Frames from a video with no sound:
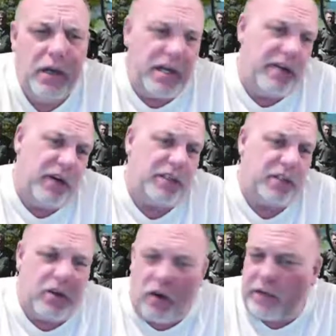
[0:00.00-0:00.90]
Give us a
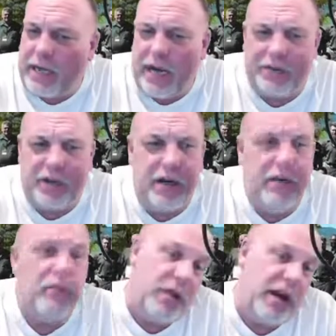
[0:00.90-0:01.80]
call, Kathy,
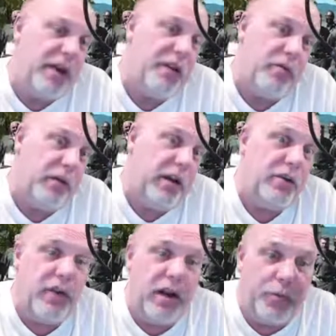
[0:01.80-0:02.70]
and anything we can do
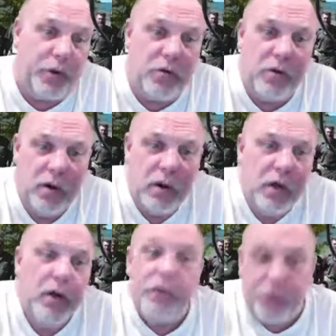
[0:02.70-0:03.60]
to help you
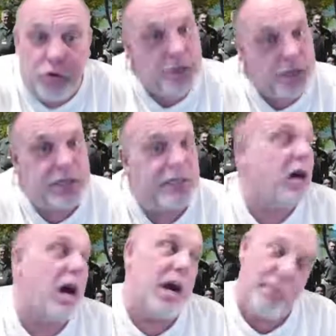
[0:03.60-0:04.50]
through this
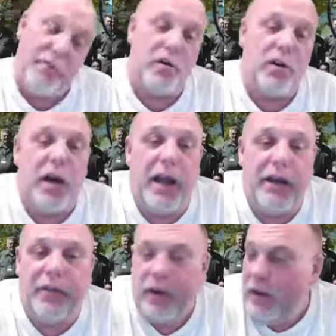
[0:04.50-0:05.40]
time of your life.
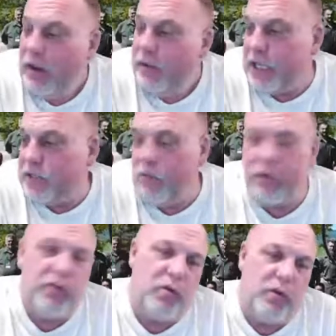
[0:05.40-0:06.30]
That's what we
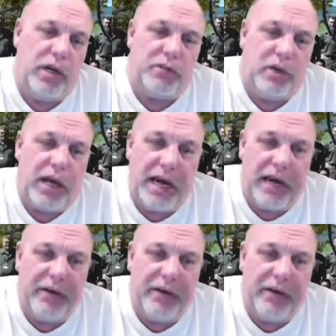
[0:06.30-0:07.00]
do at Wings for Life.